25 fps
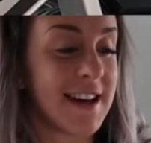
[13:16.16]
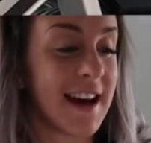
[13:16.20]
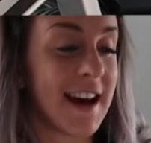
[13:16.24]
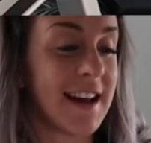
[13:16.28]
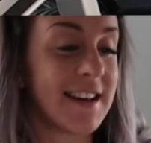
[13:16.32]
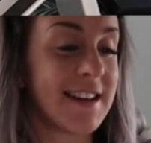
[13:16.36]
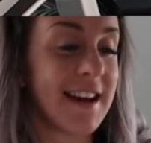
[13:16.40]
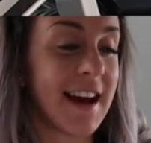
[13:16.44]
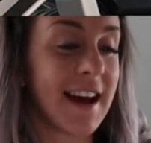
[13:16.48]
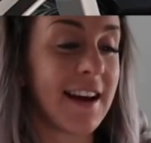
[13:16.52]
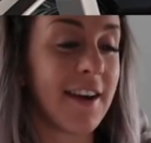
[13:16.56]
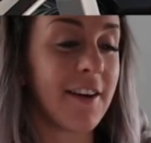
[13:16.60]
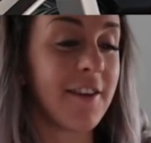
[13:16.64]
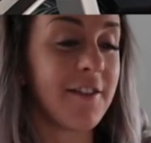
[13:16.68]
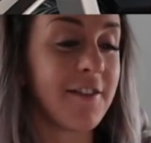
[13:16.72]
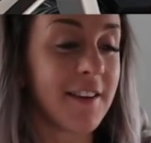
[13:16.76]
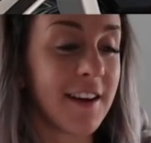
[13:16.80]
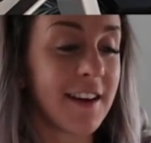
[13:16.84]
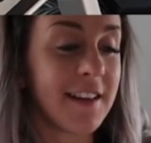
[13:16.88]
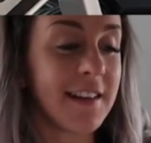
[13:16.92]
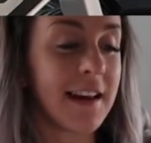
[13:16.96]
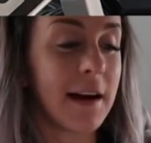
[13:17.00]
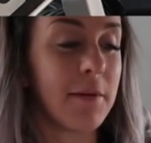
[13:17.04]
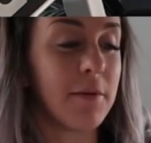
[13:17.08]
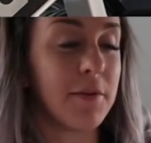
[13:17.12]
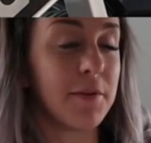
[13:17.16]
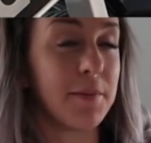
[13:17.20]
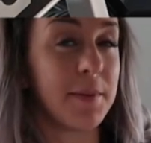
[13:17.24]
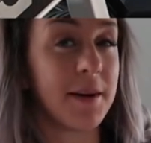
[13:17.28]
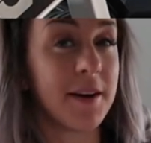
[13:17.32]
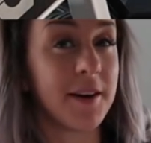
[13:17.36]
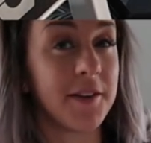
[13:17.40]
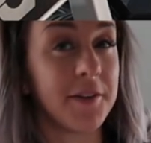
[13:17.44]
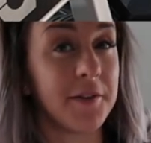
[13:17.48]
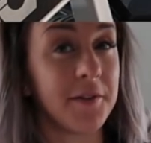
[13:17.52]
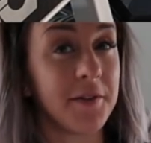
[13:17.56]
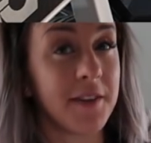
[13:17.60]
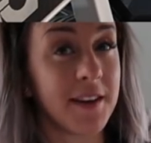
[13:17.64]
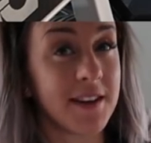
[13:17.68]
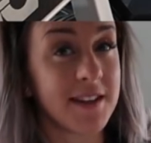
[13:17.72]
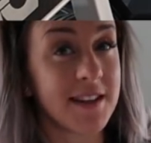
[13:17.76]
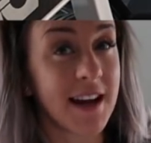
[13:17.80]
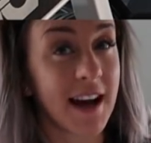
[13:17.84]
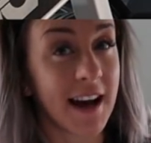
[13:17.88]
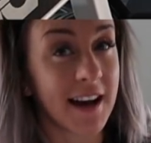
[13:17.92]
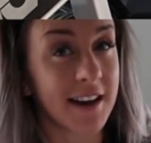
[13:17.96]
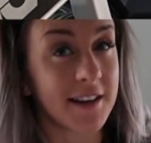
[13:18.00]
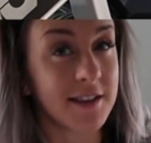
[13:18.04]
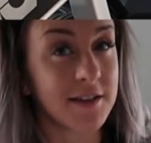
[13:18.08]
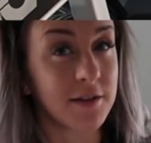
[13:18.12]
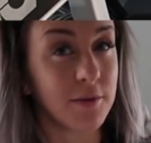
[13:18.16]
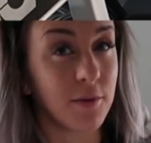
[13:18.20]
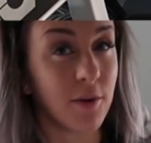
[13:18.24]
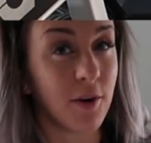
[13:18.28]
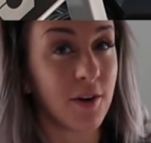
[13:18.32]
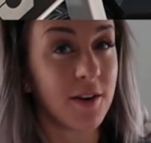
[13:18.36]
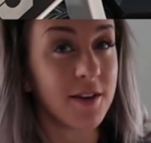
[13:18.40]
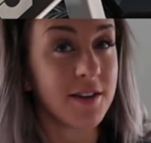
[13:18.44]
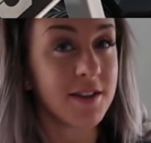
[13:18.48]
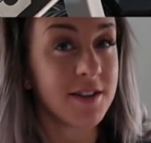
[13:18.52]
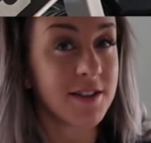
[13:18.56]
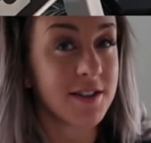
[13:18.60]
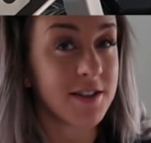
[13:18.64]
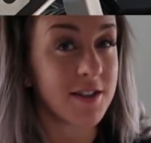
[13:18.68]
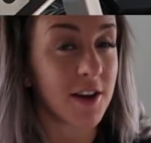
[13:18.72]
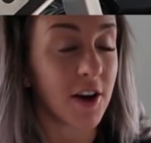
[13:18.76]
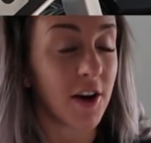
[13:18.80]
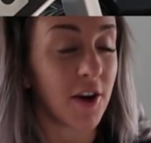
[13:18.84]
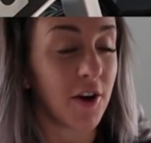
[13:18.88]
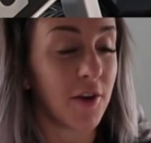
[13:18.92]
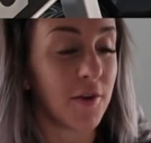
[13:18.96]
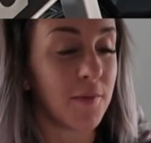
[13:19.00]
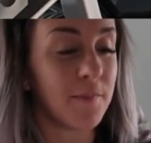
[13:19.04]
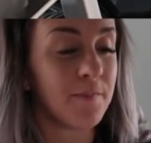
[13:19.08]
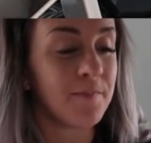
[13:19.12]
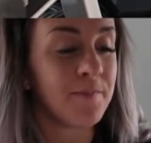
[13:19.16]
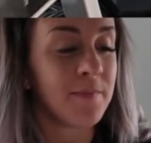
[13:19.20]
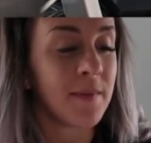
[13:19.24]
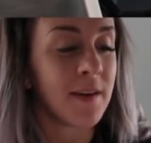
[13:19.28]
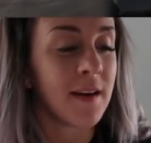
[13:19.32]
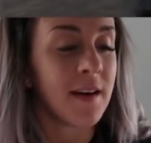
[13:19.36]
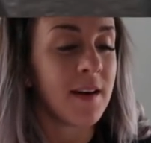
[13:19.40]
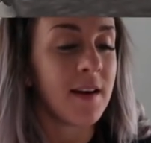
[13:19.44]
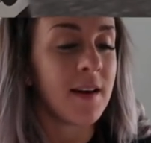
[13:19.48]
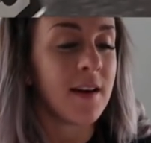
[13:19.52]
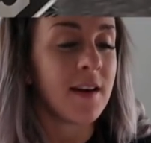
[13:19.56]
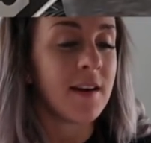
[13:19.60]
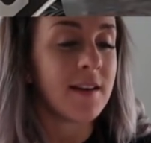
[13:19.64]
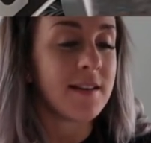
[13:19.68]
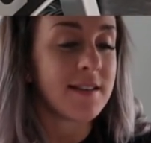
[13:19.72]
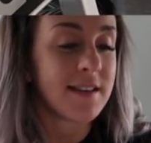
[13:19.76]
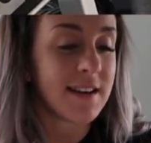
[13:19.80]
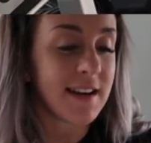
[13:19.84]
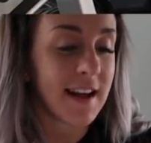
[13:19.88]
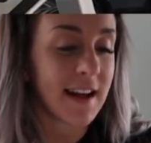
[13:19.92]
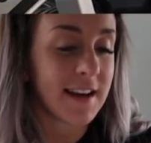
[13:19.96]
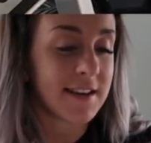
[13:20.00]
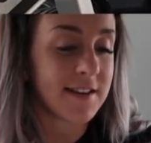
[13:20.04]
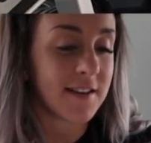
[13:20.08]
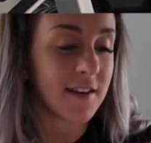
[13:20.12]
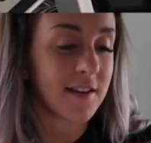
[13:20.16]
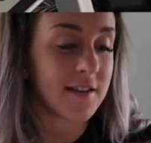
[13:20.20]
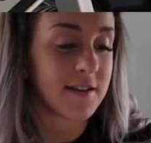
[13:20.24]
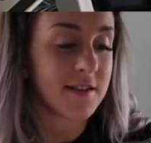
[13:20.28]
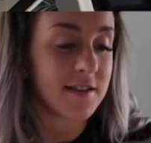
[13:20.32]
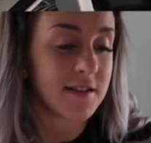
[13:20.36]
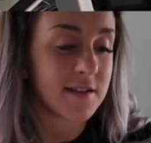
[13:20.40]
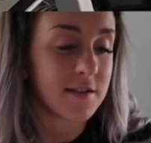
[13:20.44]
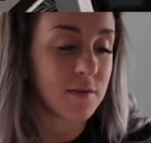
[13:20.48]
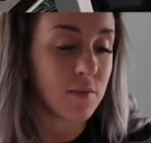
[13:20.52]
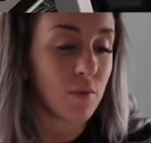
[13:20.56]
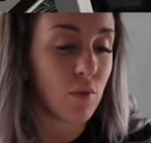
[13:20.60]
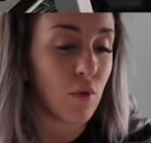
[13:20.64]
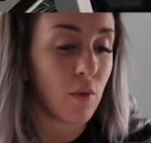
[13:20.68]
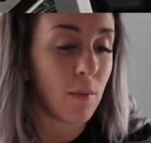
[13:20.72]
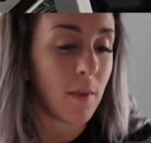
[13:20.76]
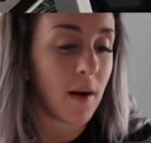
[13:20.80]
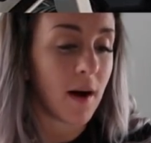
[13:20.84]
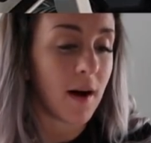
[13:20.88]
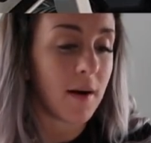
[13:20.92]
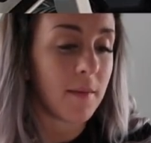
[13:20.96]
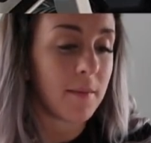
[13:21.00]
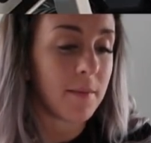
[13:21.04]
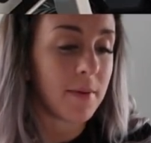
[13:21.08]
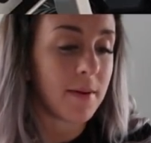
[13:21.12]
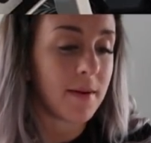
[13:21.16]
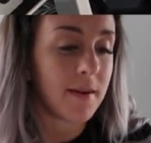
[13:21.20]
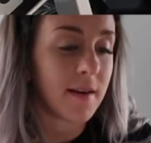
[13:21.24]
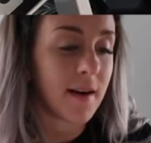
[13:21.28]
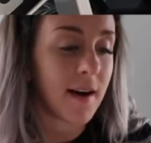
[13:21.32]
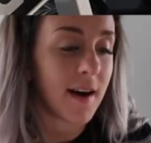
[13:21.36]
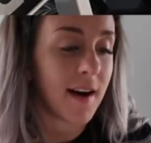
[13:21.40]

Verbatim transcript: dead. And I think that was because of this hack squat. So did adductors to warm up.